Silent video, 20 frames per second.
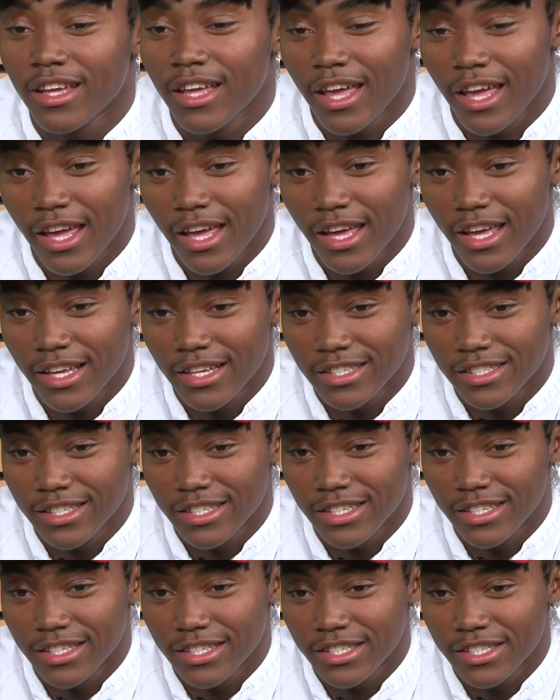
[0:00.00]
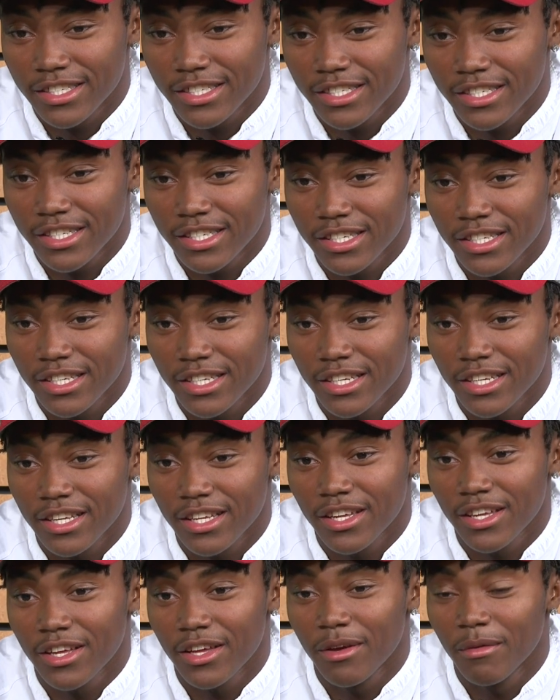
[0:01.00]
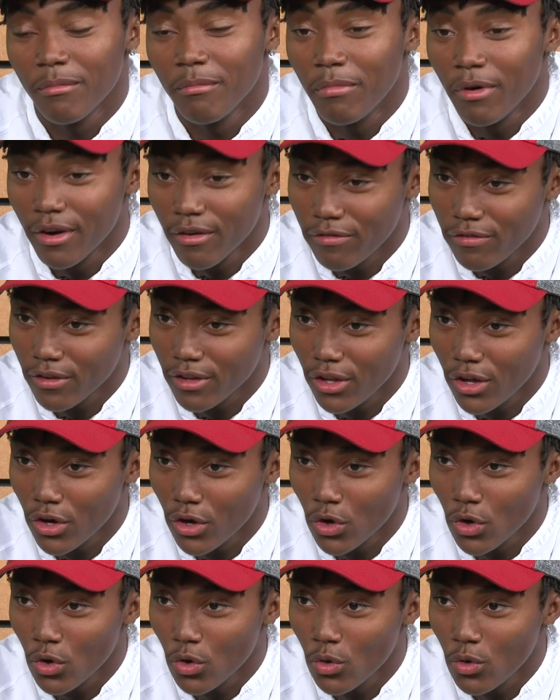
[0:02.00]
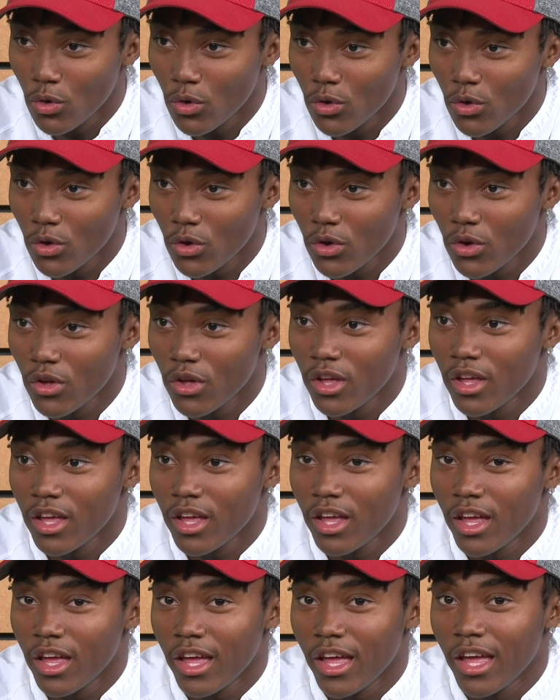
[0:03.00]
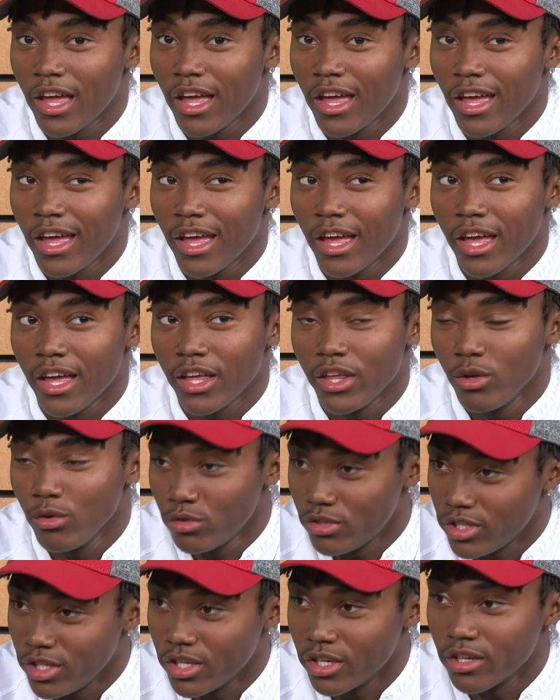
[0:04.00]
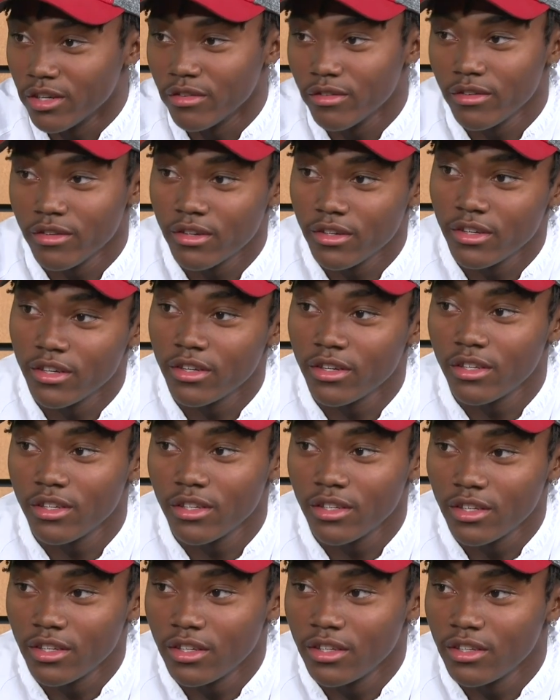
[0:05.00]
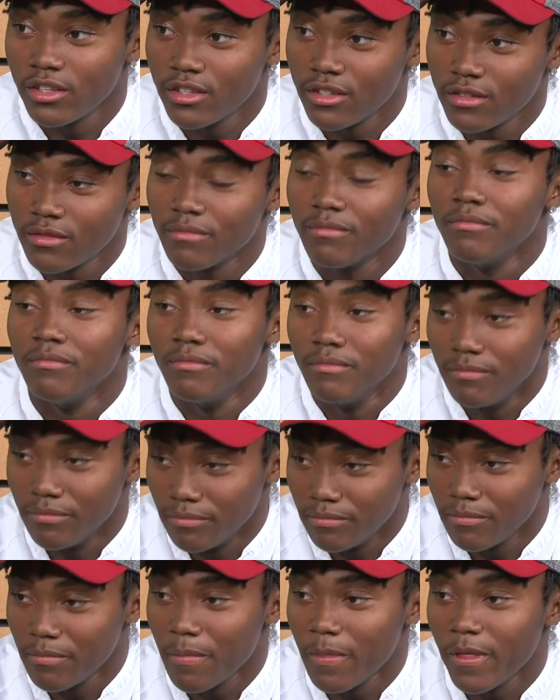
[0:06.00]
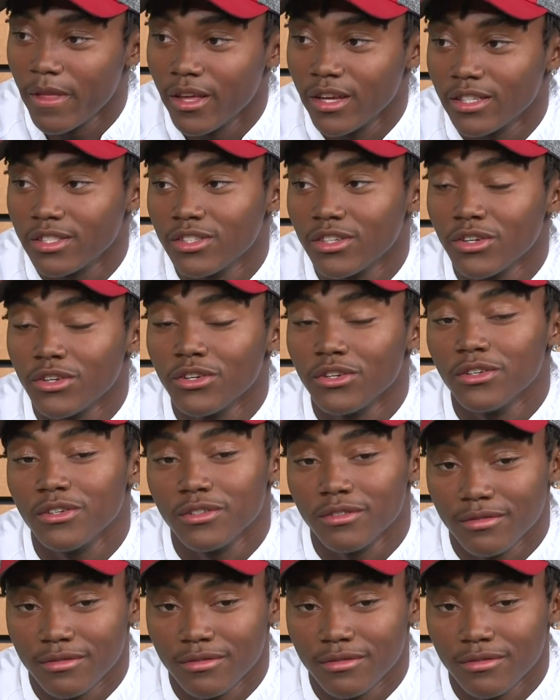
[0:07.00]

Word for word: Kansas, like Buffalo, and UCF. There you go. Mm. Ready to roll. Yes, sir.